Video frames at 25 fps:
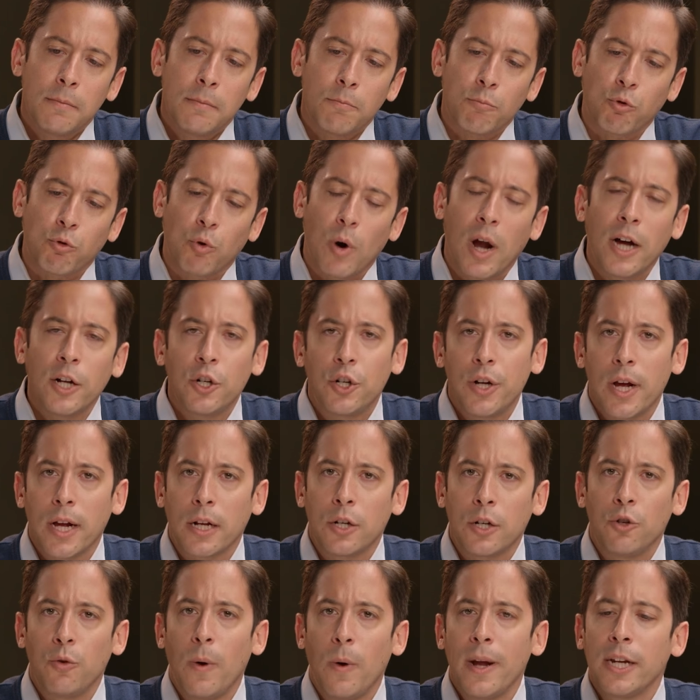
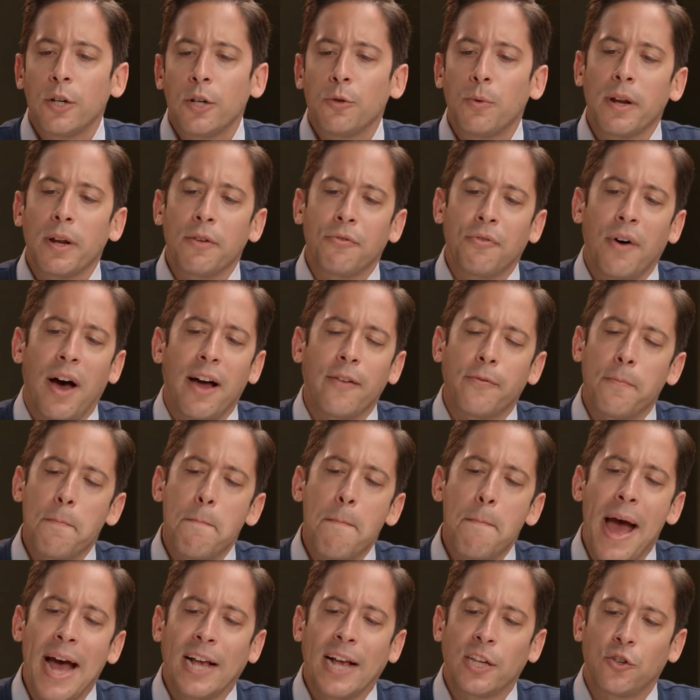Project 2025
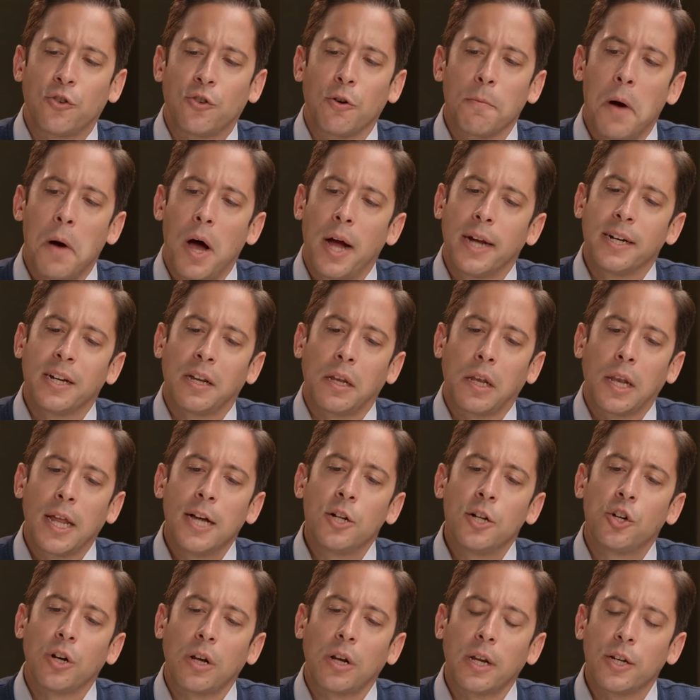mastermind
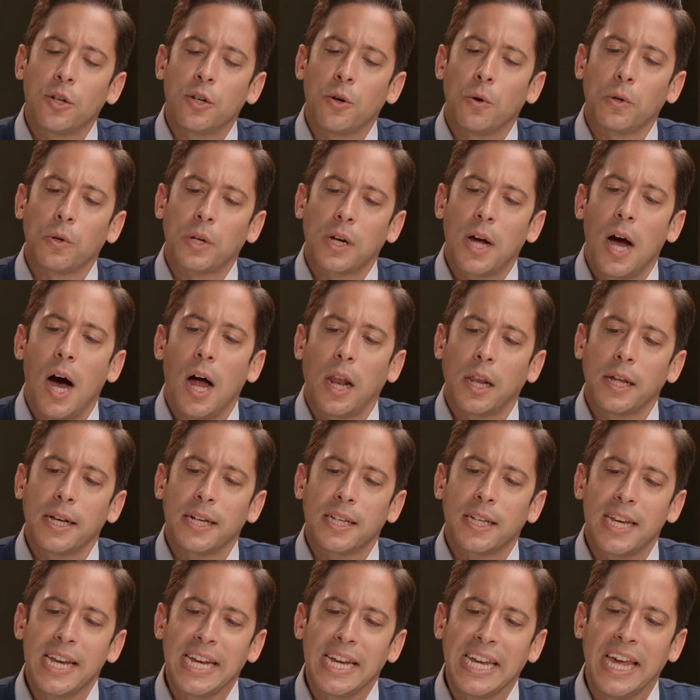allegedly told
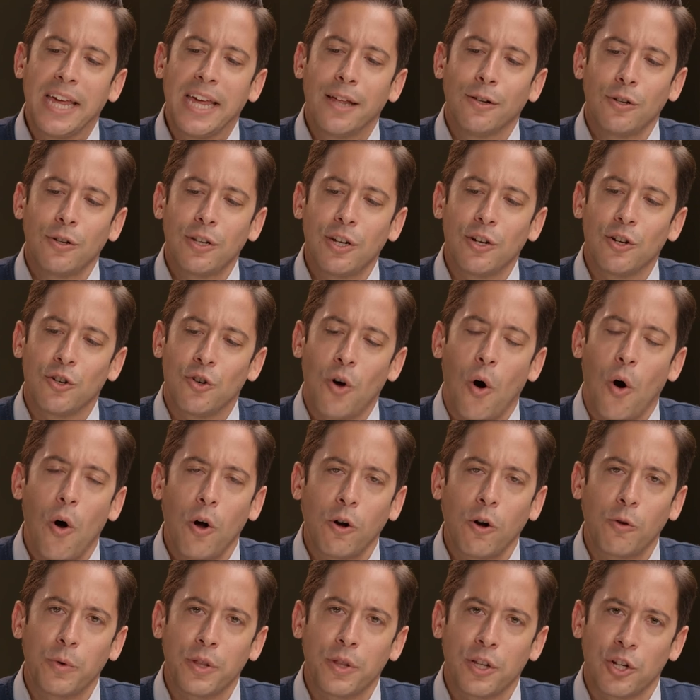colleagues he killed a
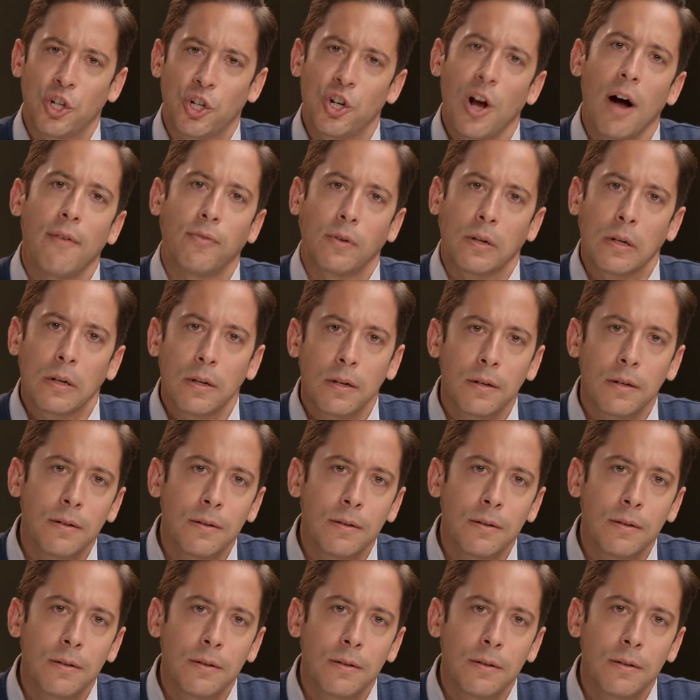dog with a shovel.